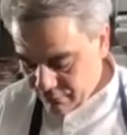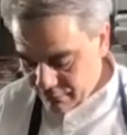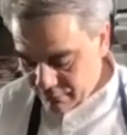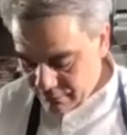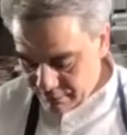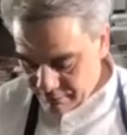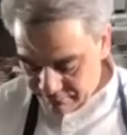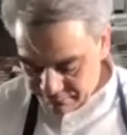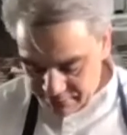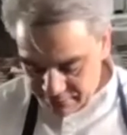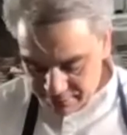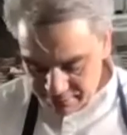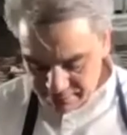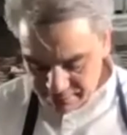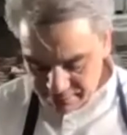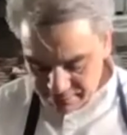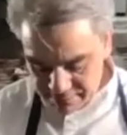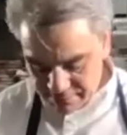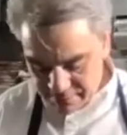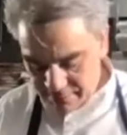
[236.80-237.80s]
Everything
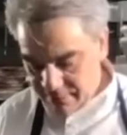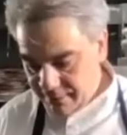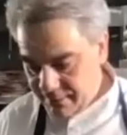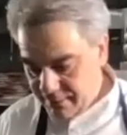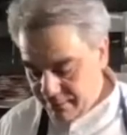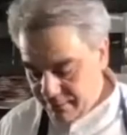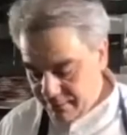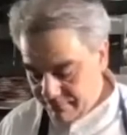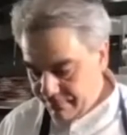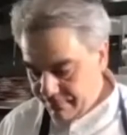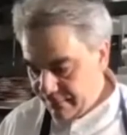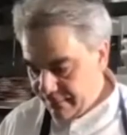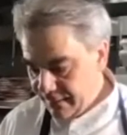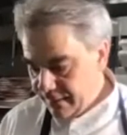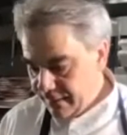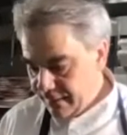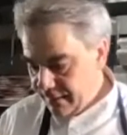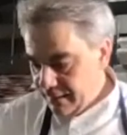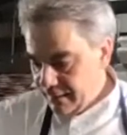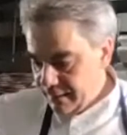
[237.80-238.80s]
is in here.
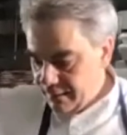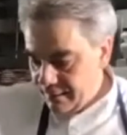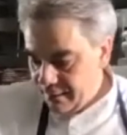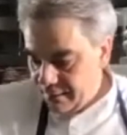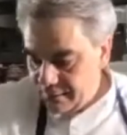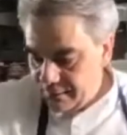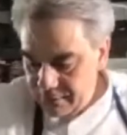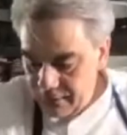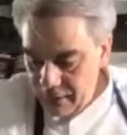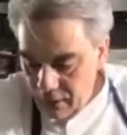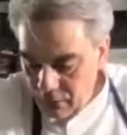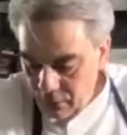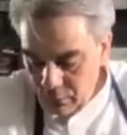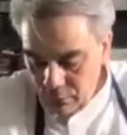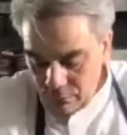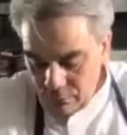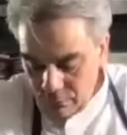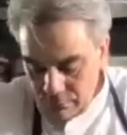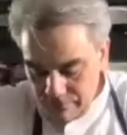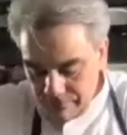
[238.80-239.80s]
Now
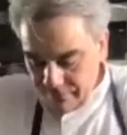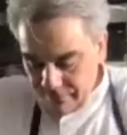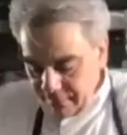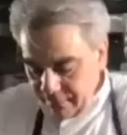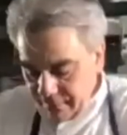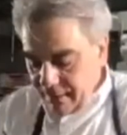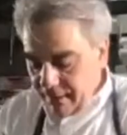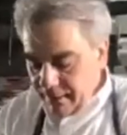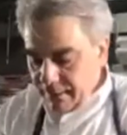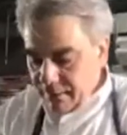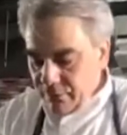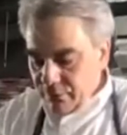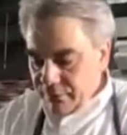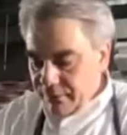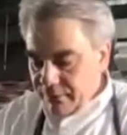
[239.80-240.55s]
I'm gonna